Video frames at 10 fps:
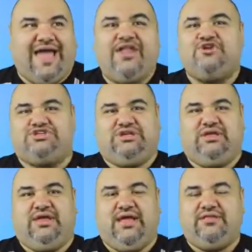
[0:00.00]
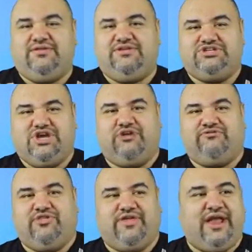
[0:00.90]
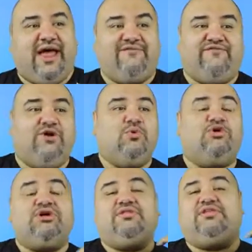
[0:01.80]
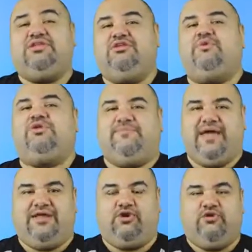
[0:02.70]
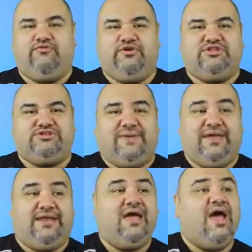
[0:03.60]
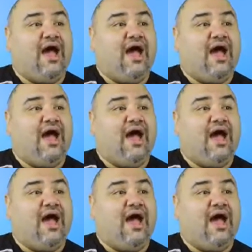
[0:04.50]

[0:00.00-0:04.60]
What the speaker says: energy into the genre that I feel will continue to expand over into Japan.